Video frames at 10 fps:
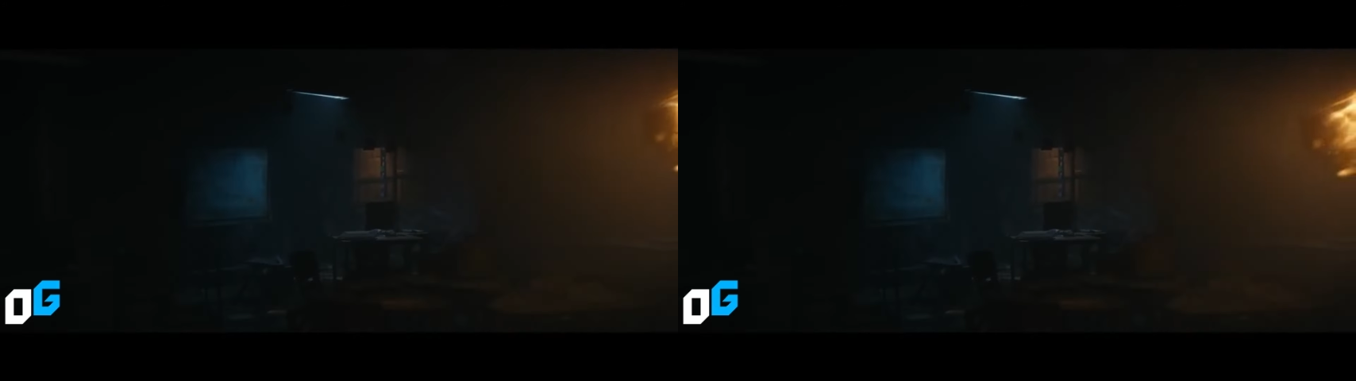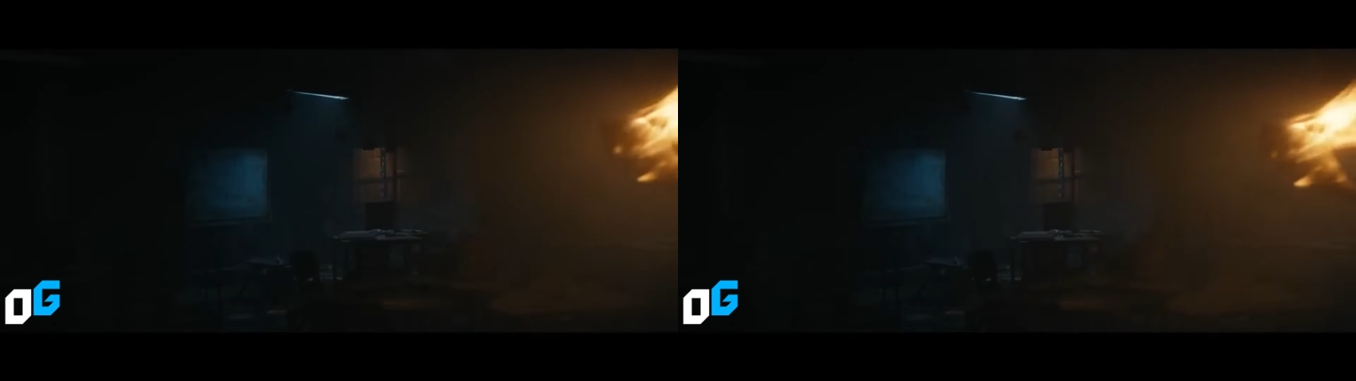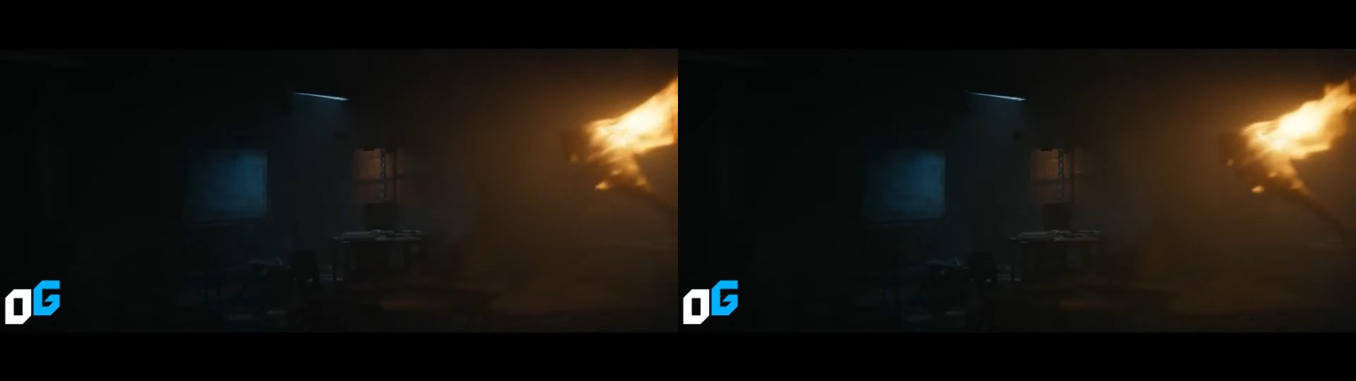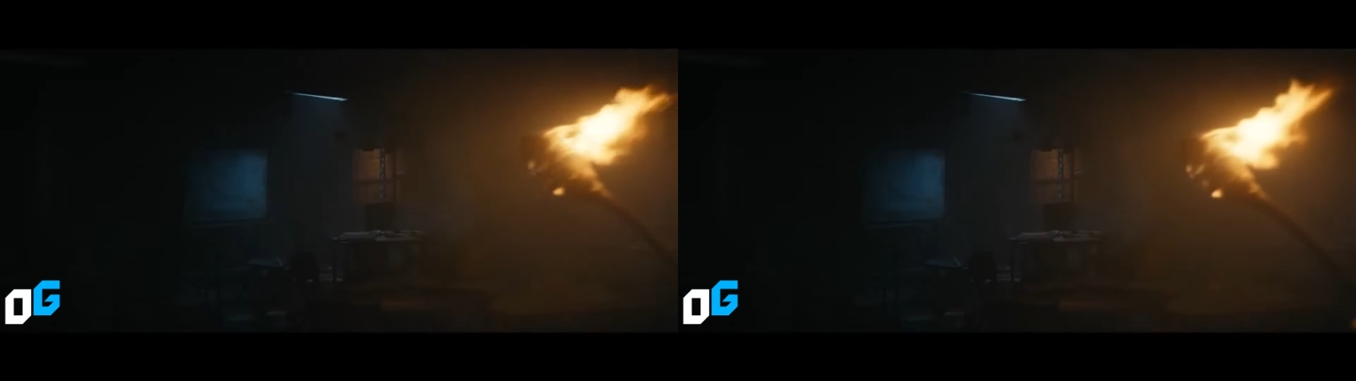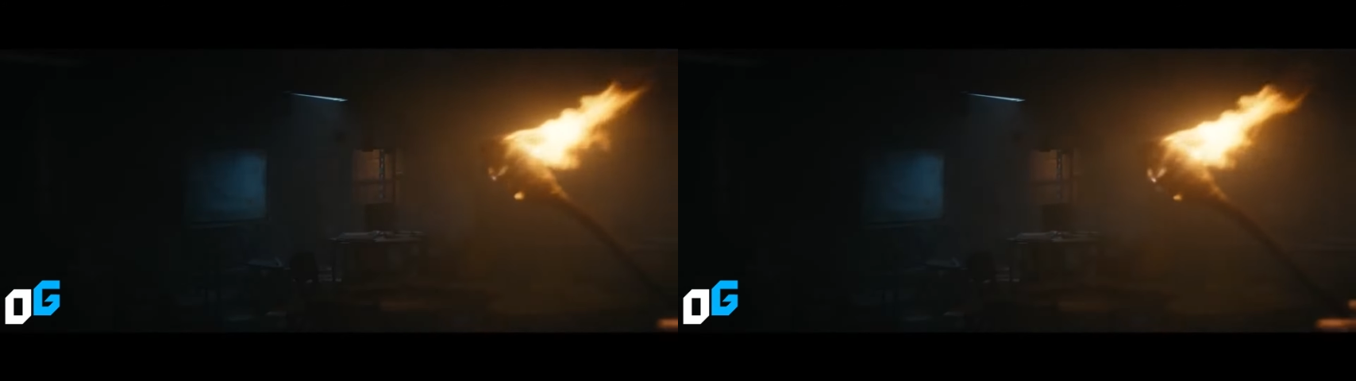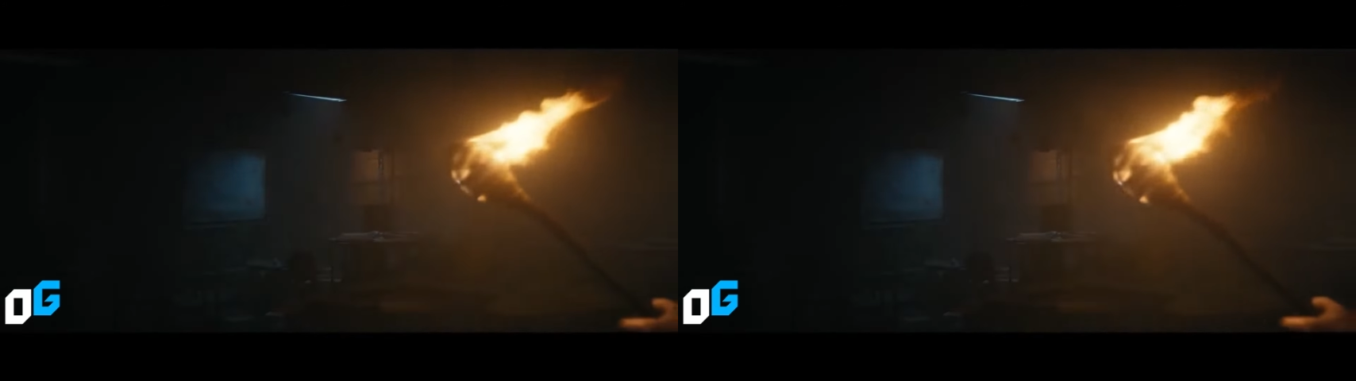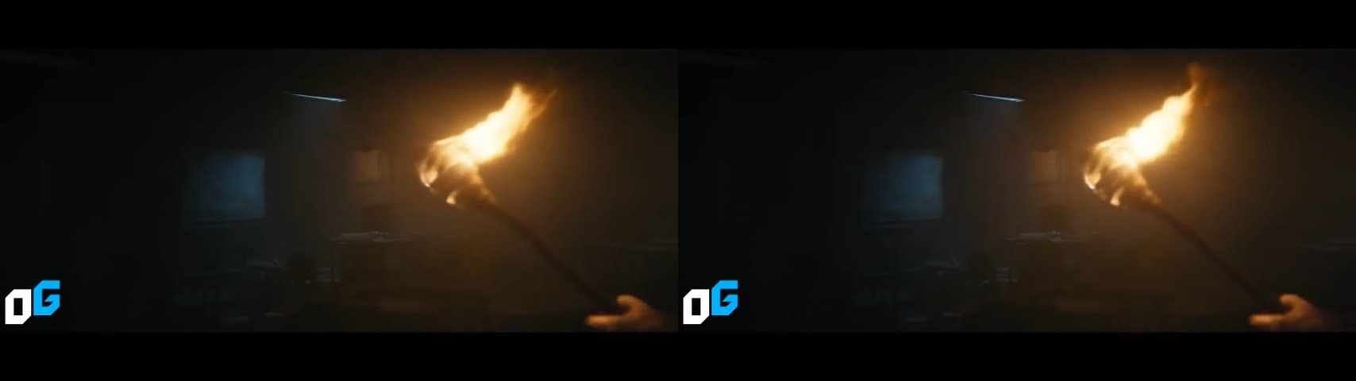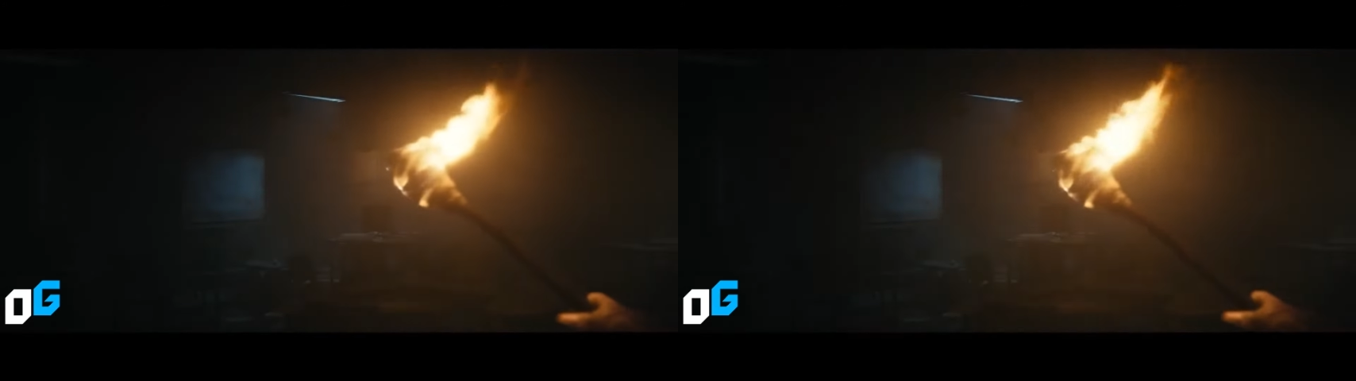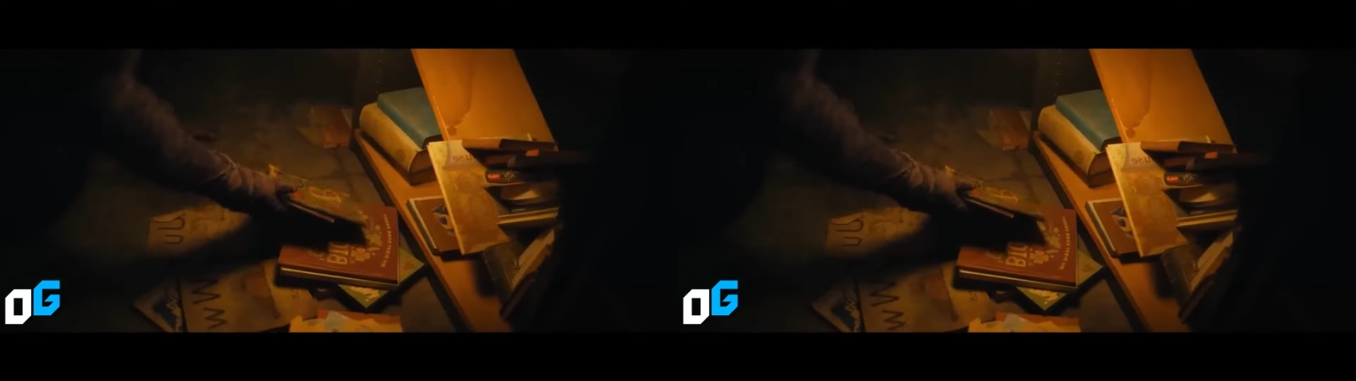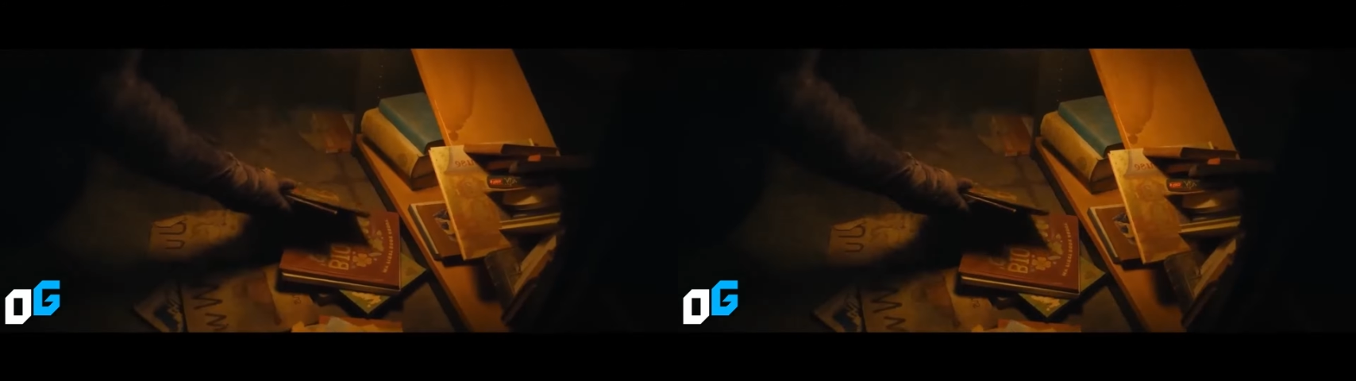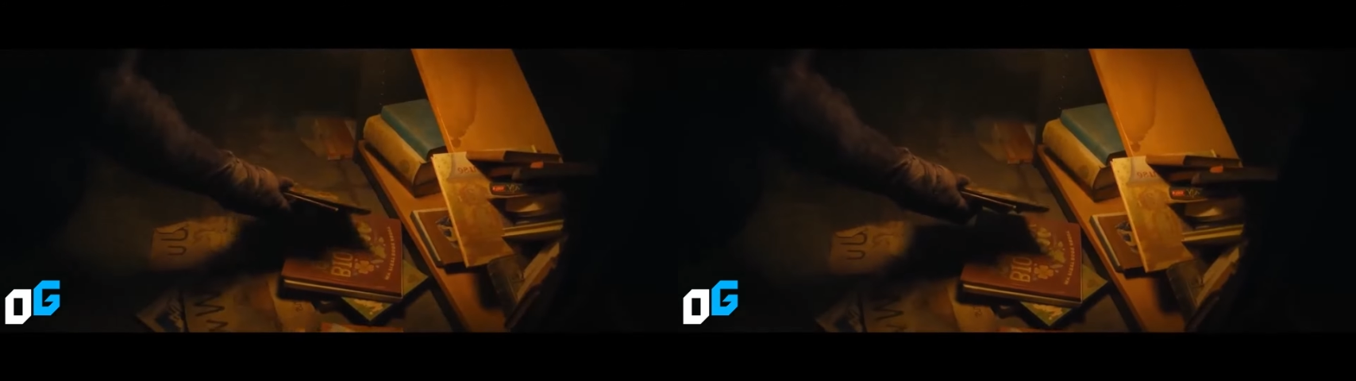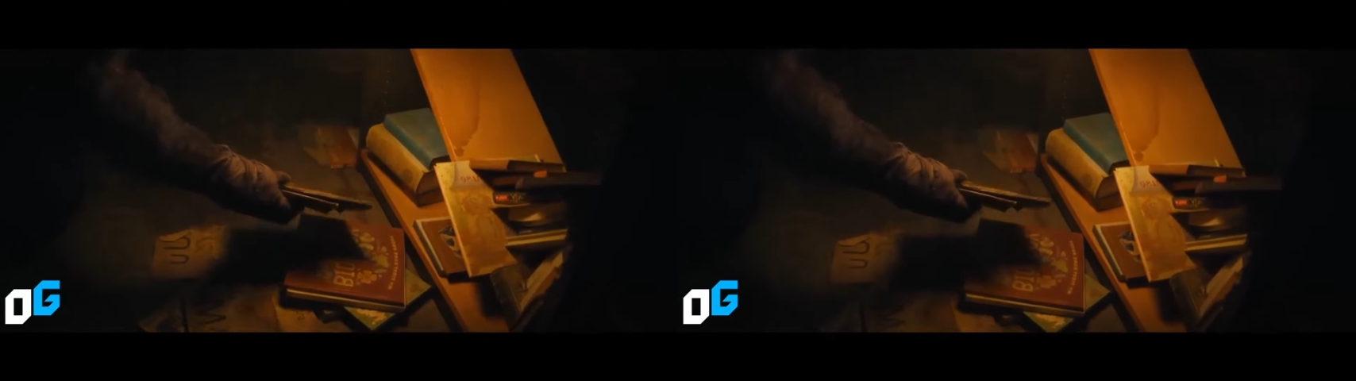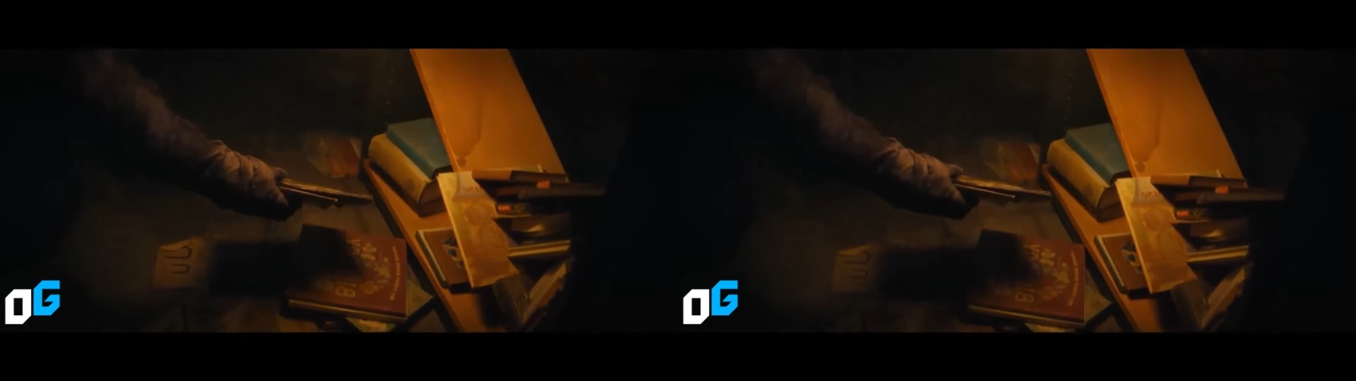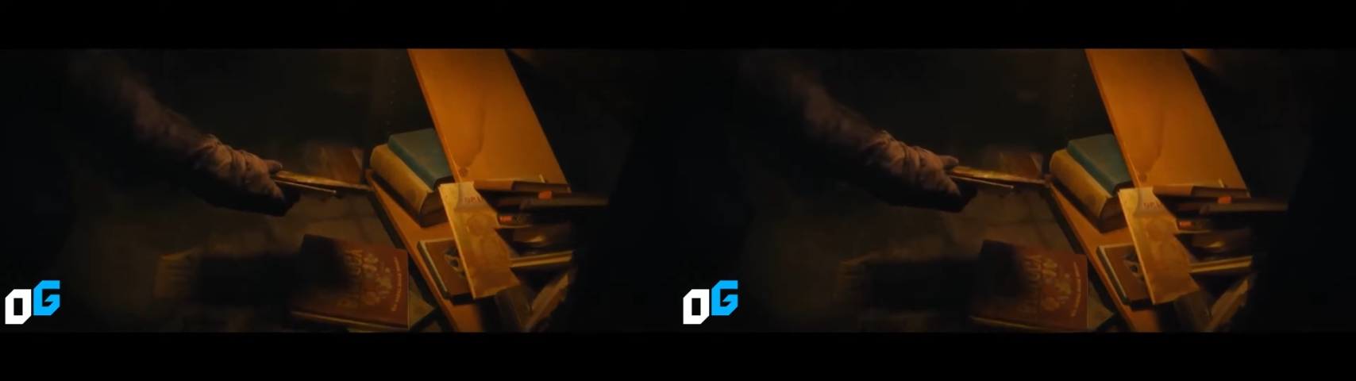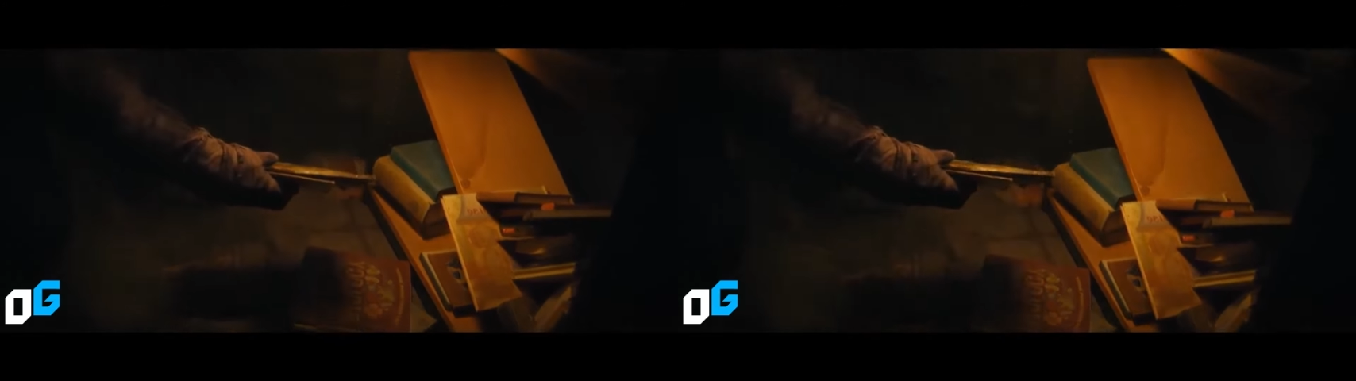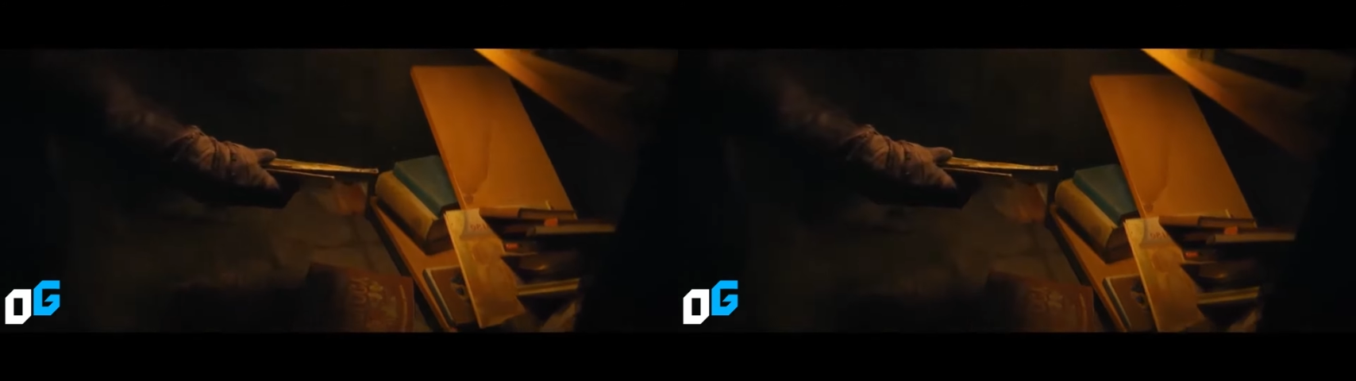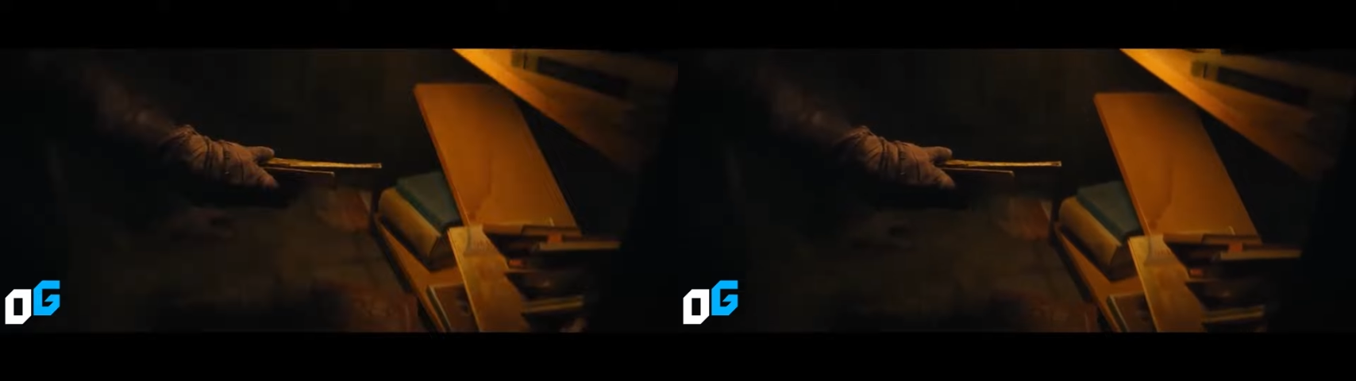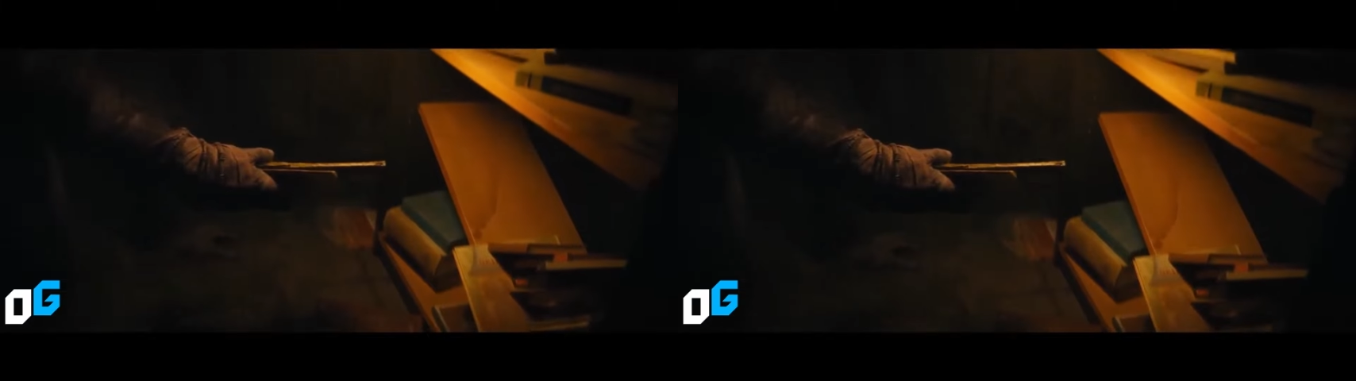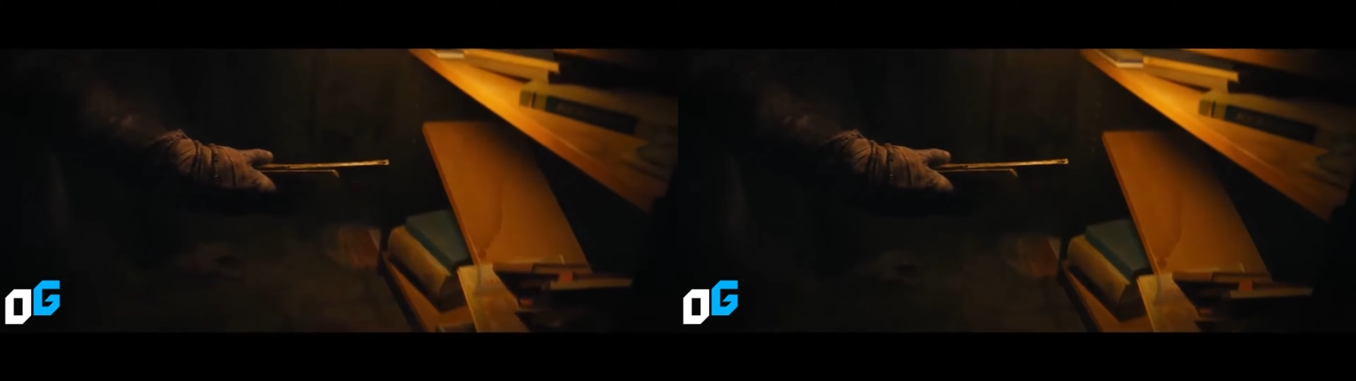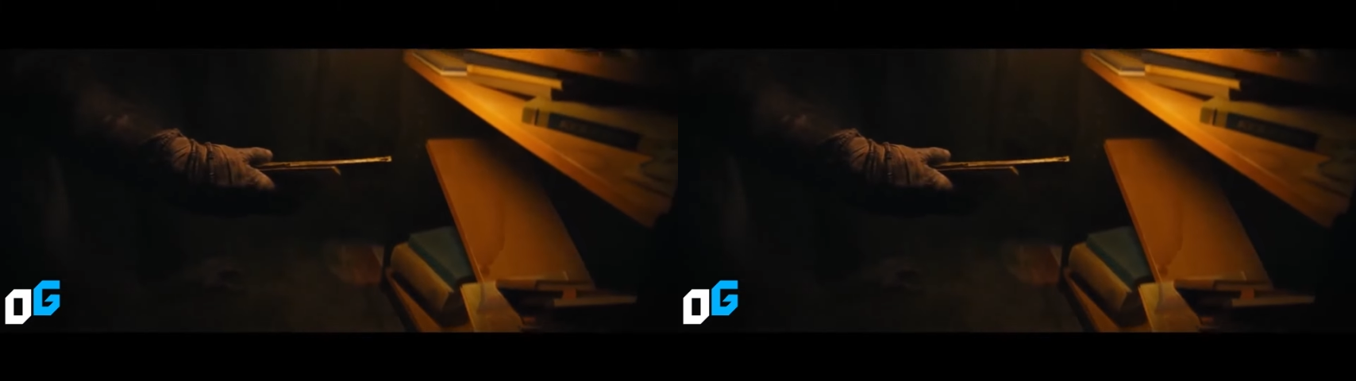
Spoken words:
No face is visible, so there are no lips to read.